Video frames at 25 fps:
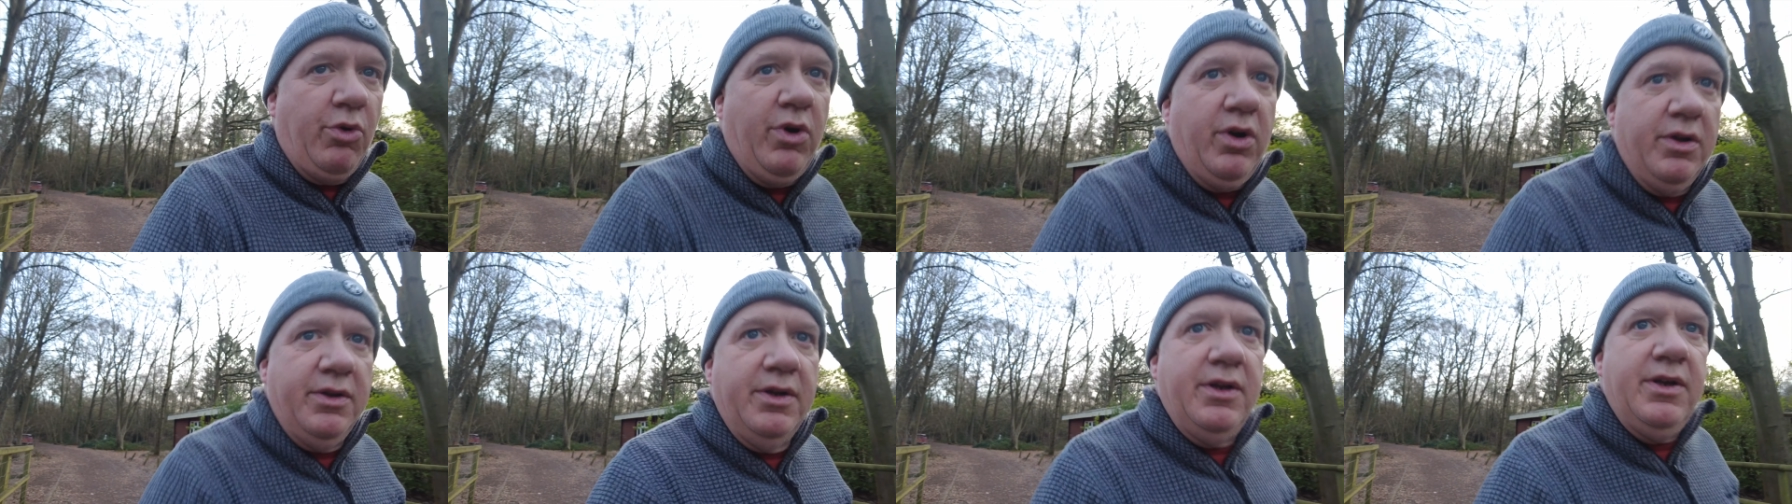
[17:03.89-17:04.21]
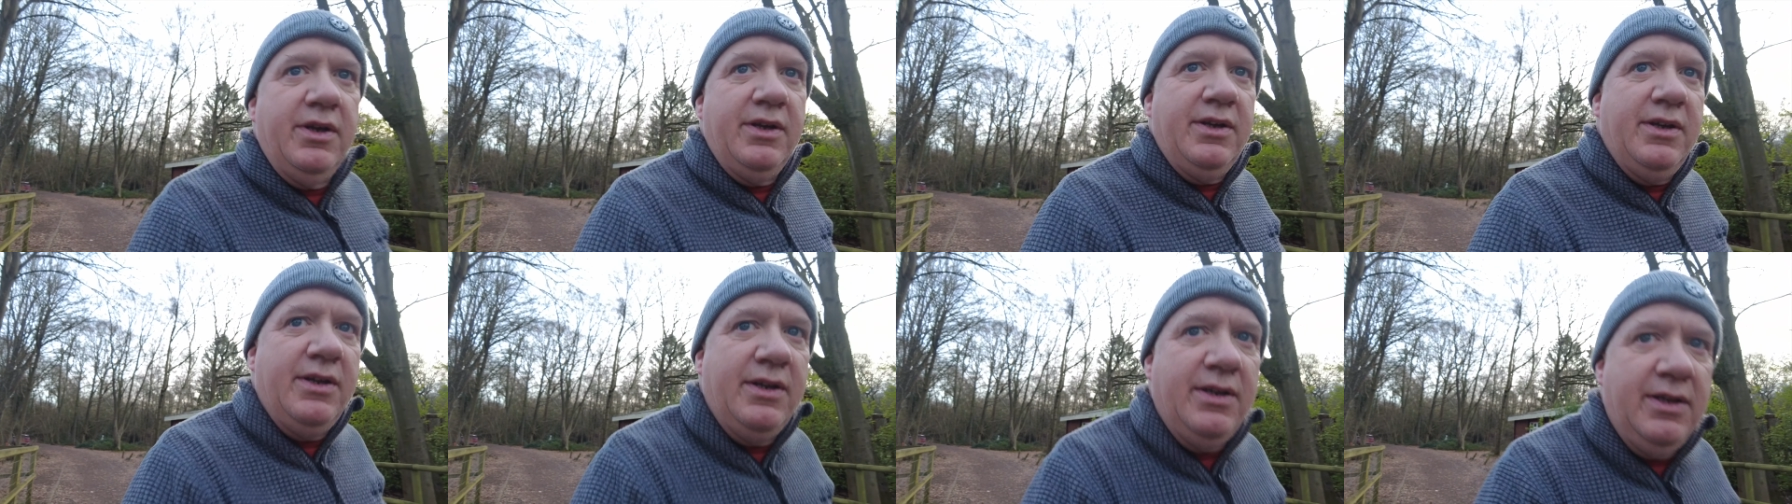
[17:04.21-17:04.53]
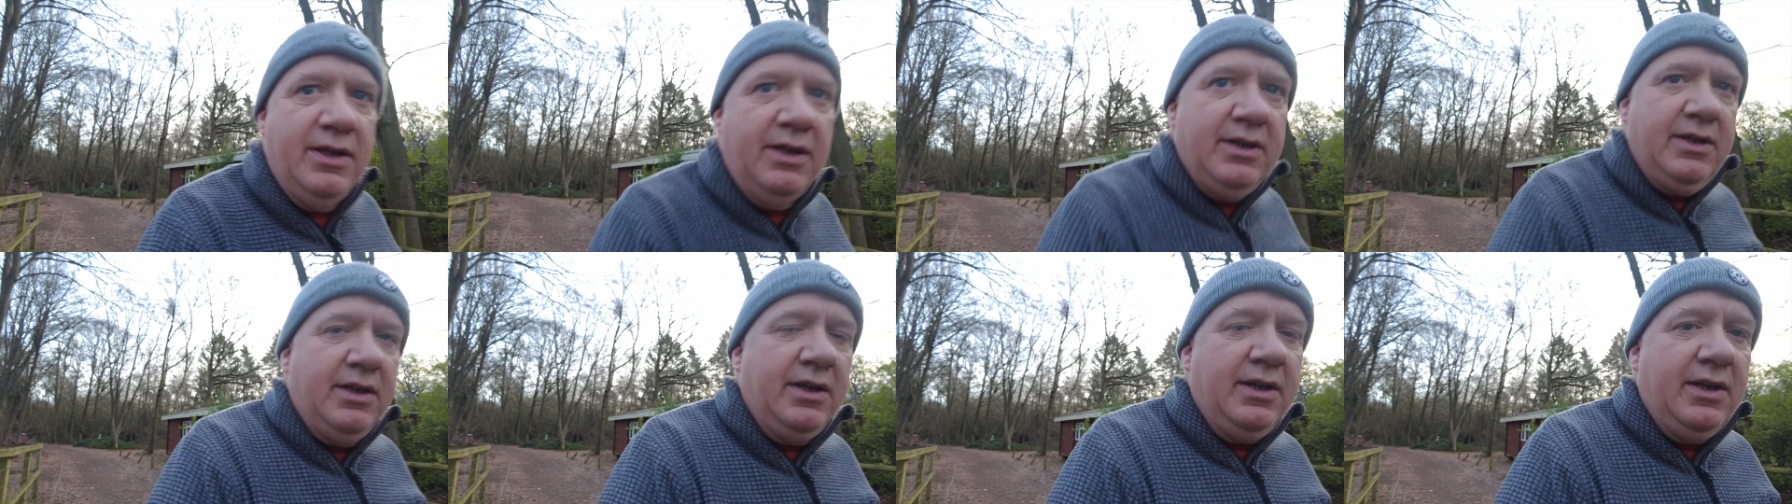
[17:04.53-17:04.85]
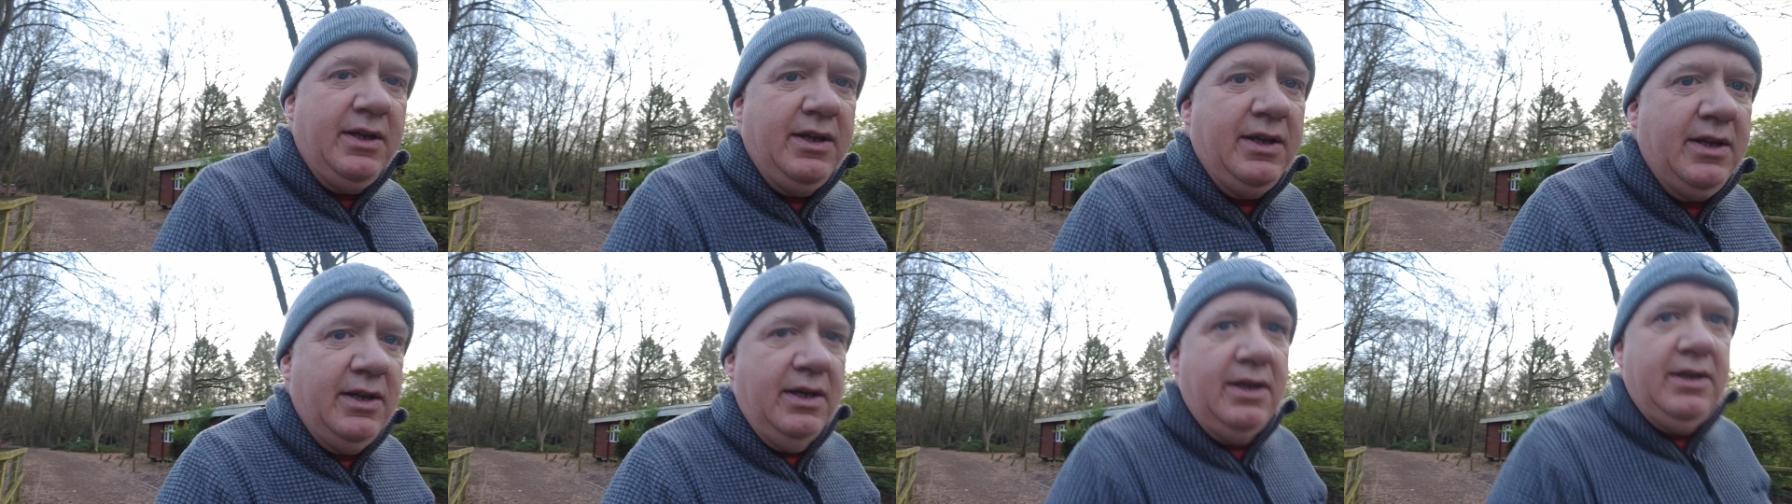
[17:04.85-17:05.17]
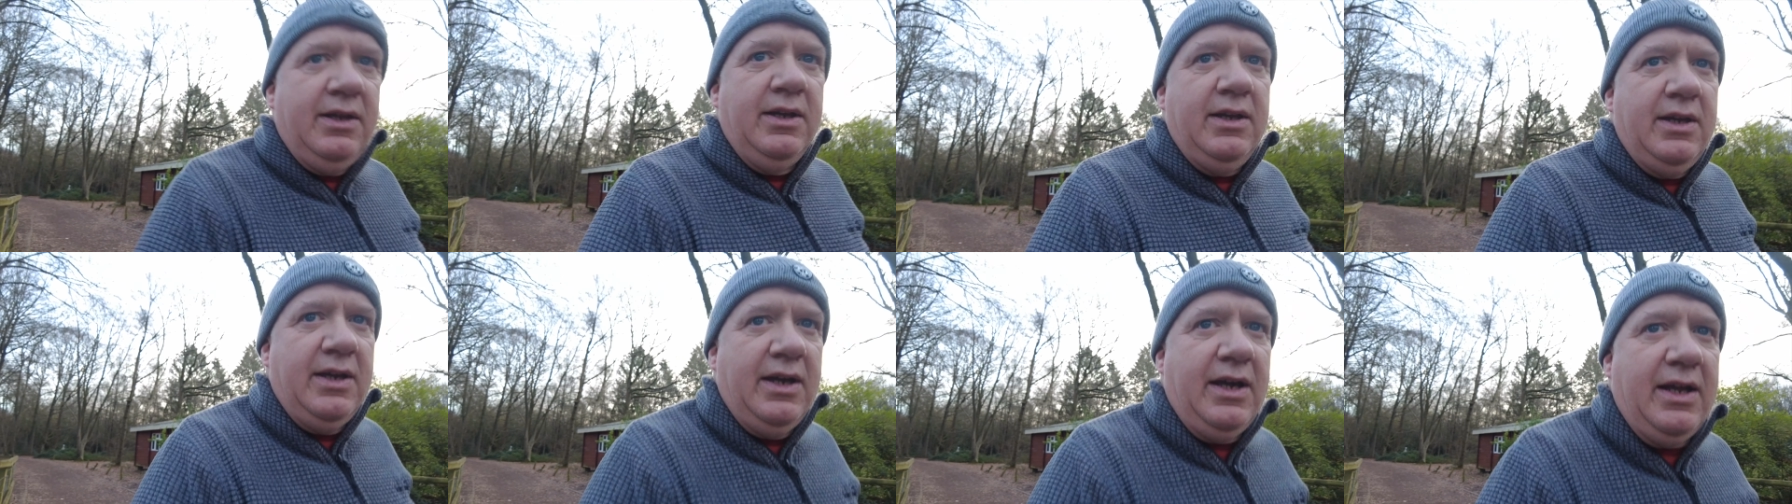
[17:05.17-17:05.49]
on
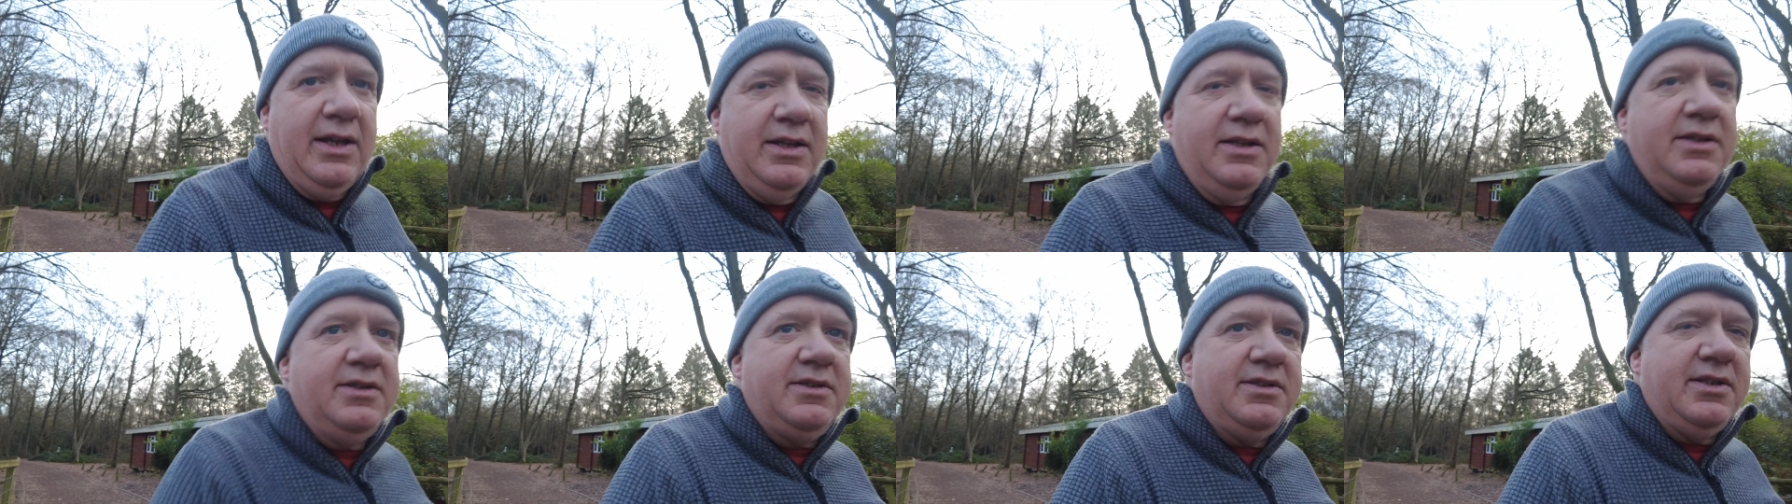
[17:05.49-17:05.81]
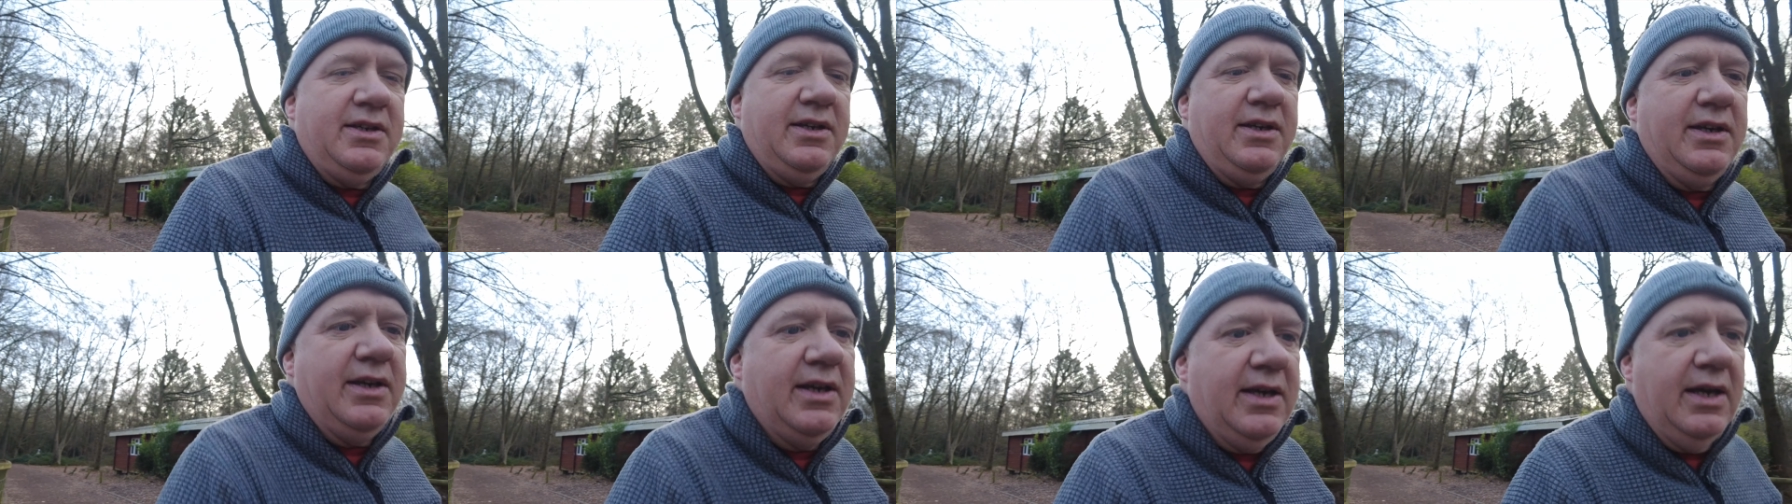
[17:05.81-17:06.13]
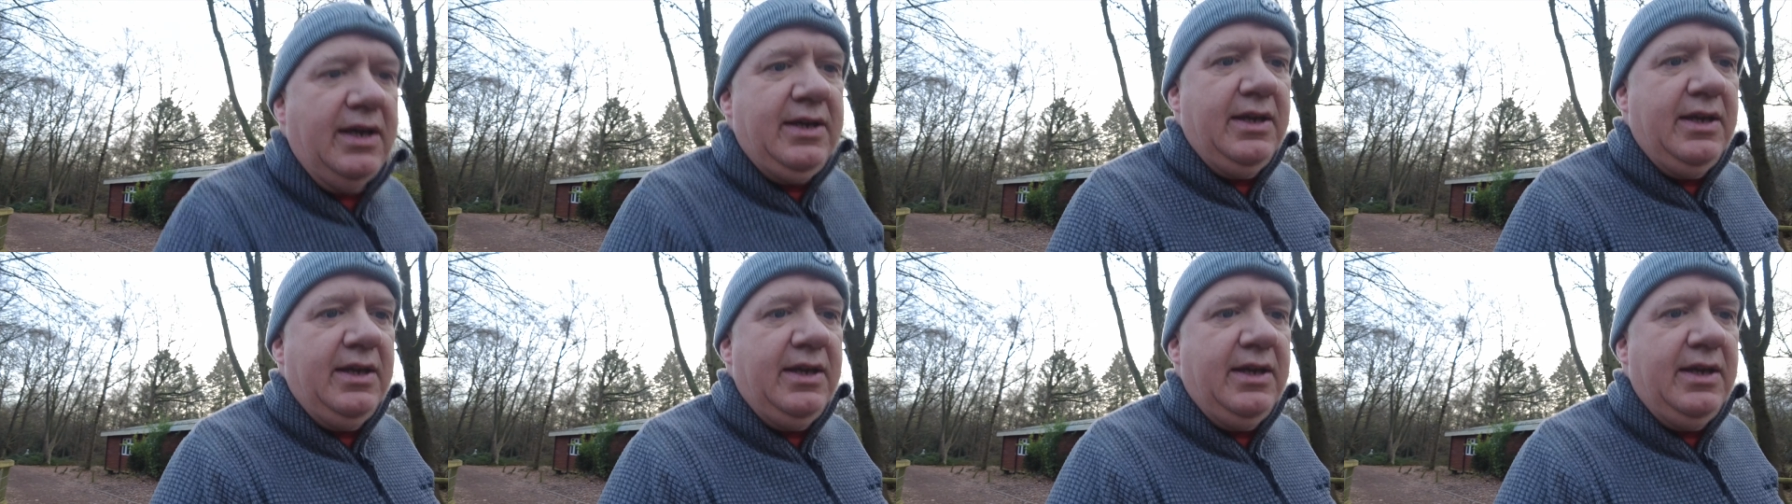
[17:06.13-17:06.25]
and uh,